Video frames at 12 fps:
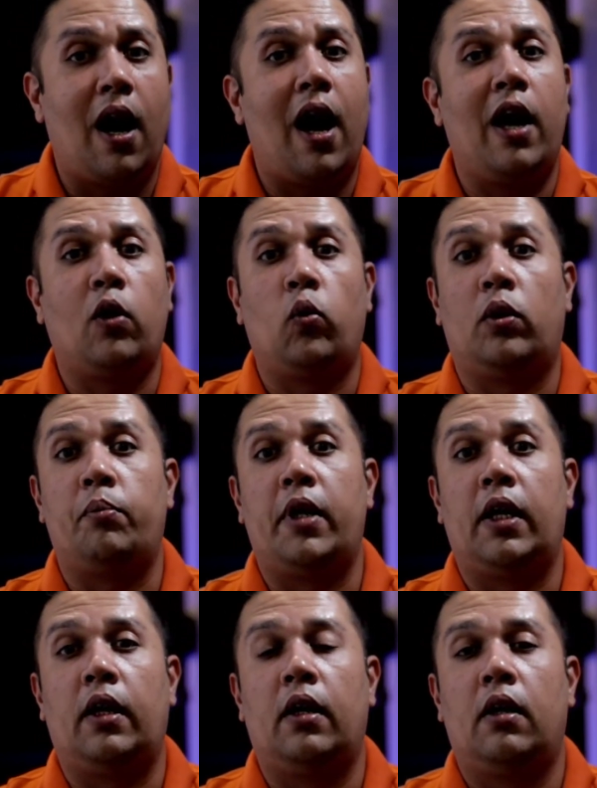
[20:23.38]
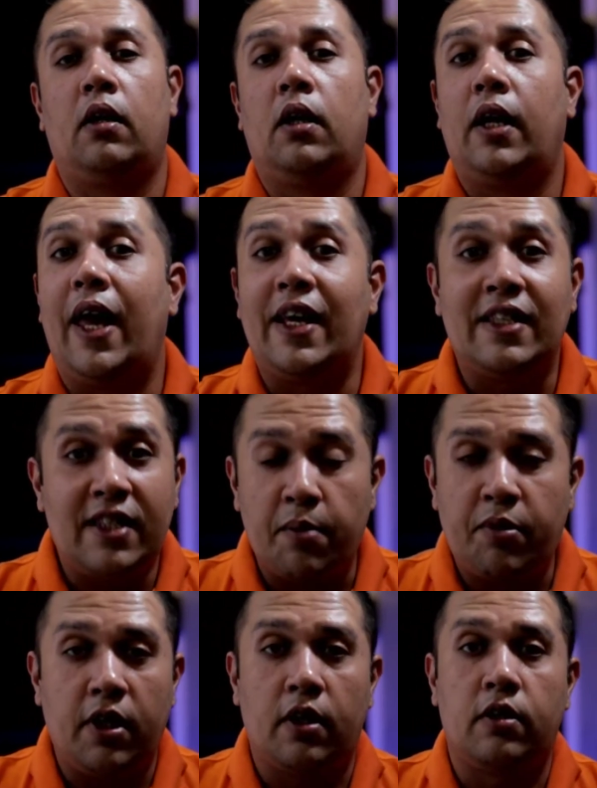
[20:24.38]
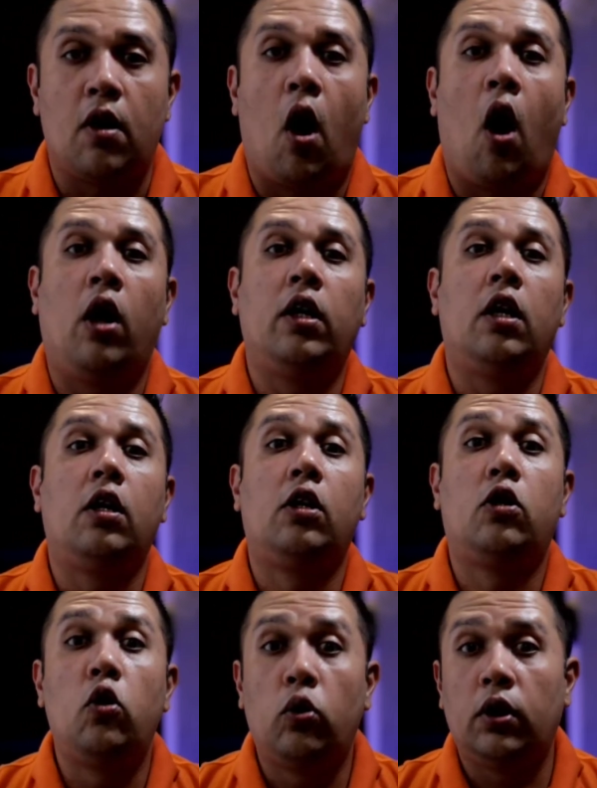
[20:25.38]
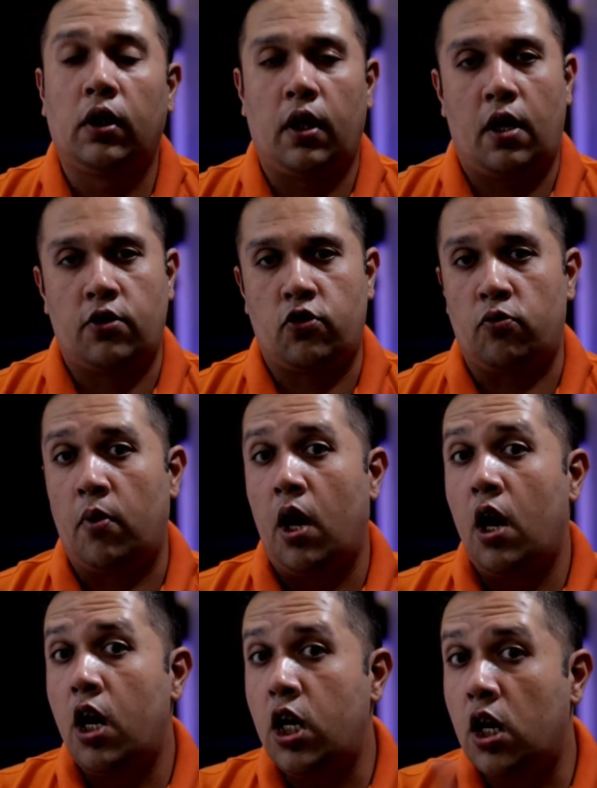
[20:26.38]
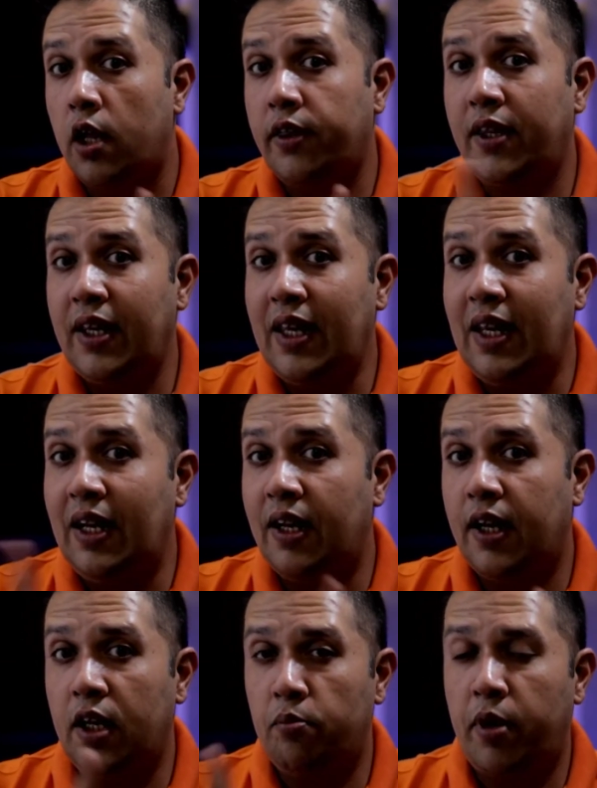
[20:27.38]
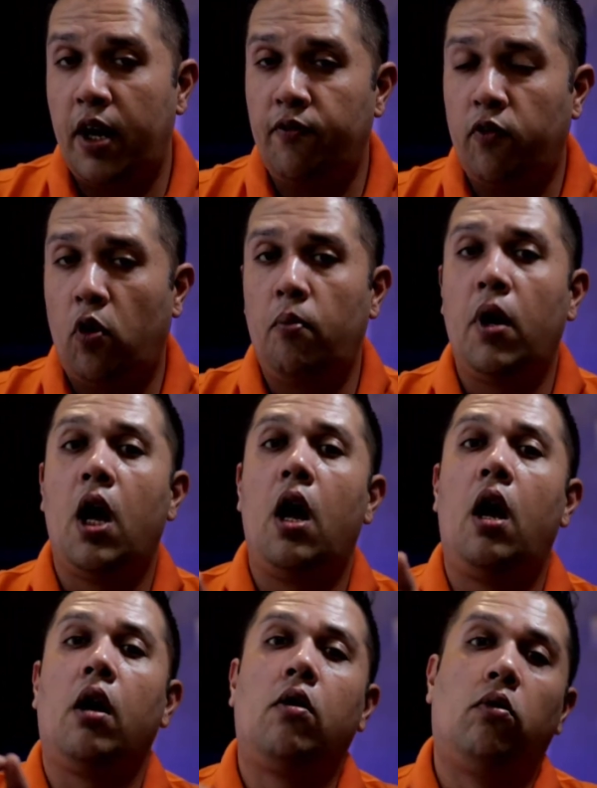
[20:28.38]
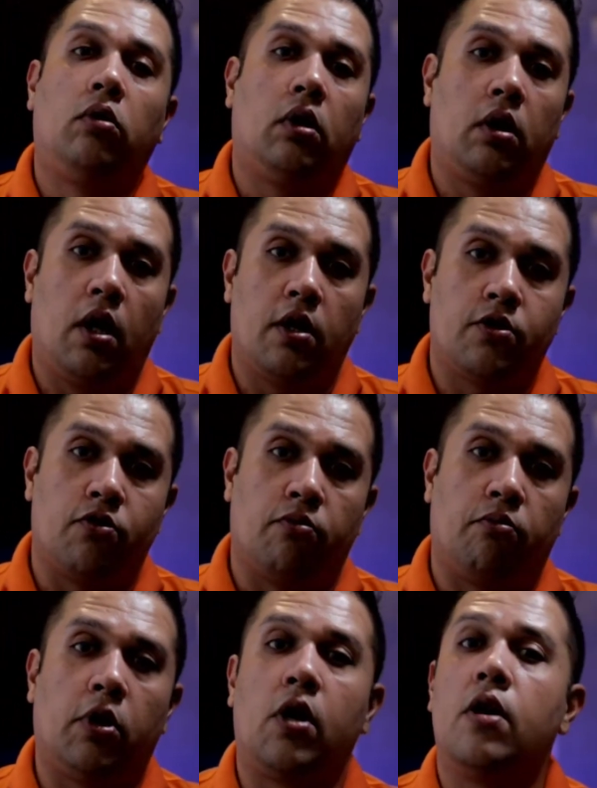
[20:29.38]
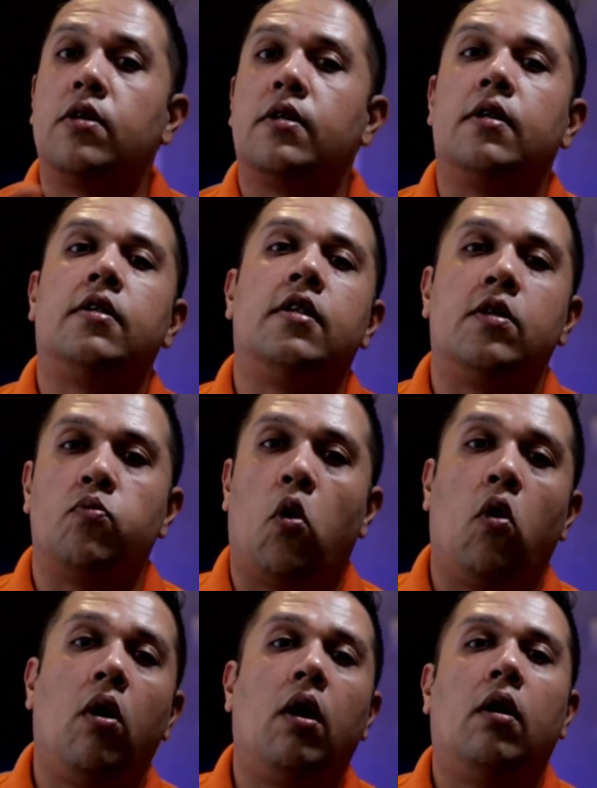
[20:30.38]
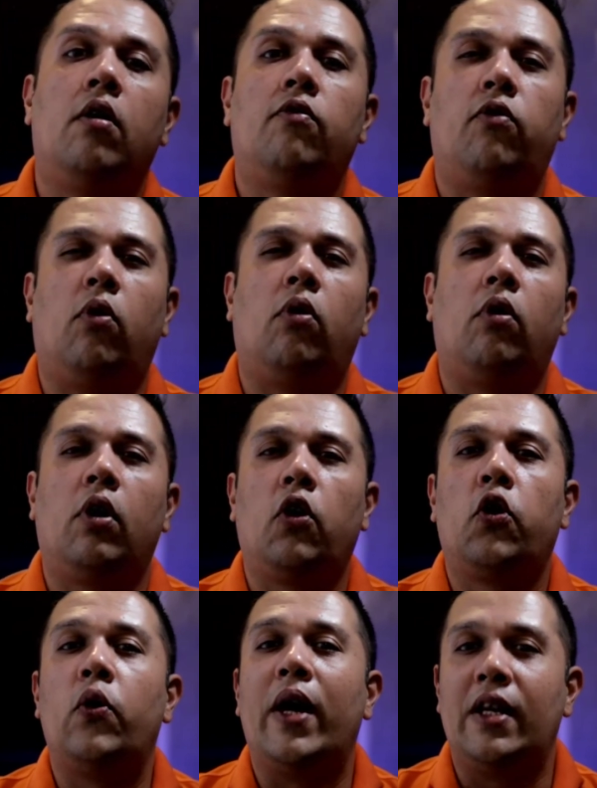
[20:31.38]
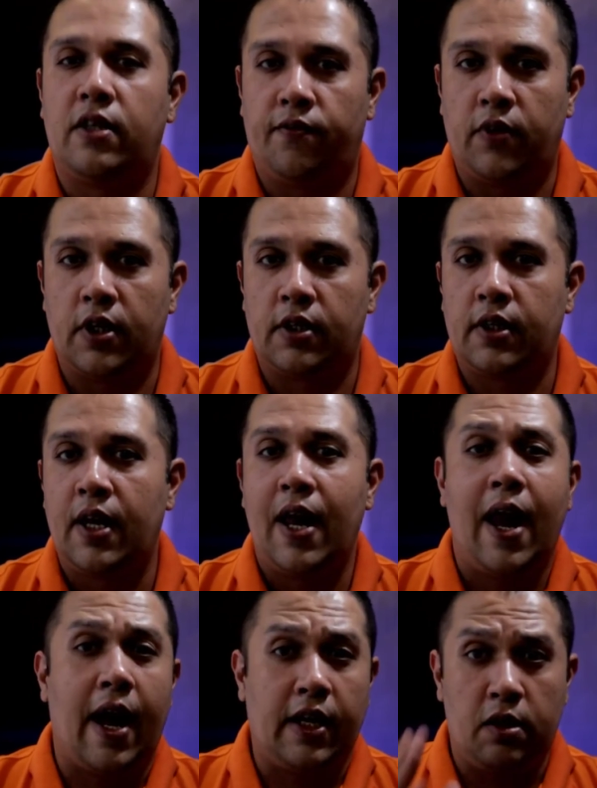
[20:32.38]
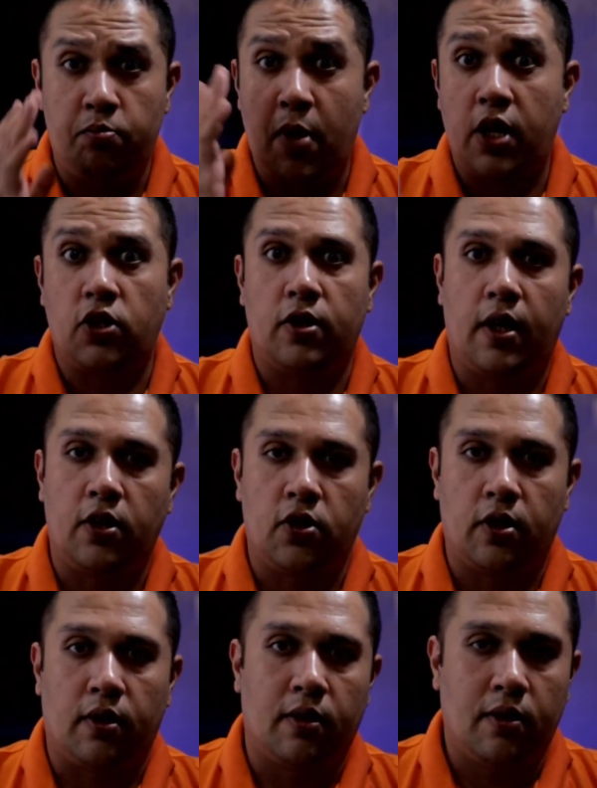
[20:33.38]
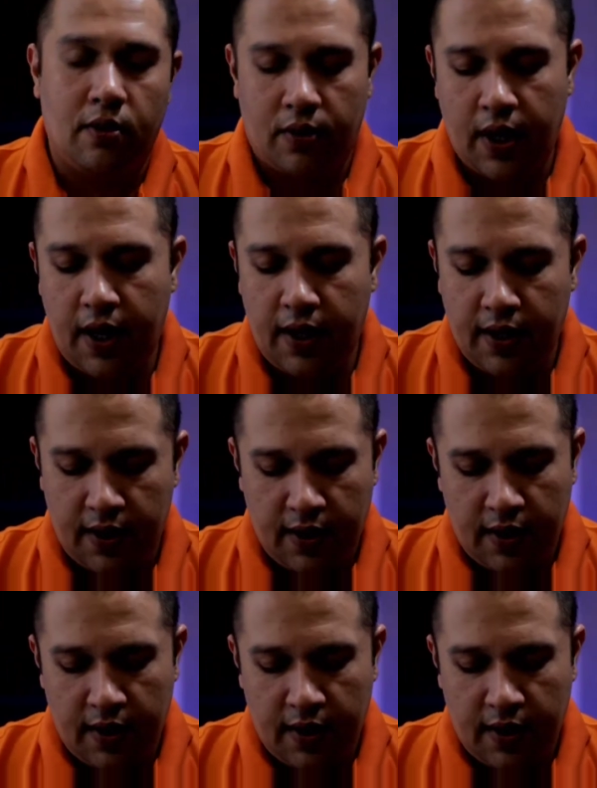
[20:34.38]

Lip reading: I will be accepting it on Google Classroom. Not the e-learning platform, Google Classroom, because this is more for creativeness and imagination, okay?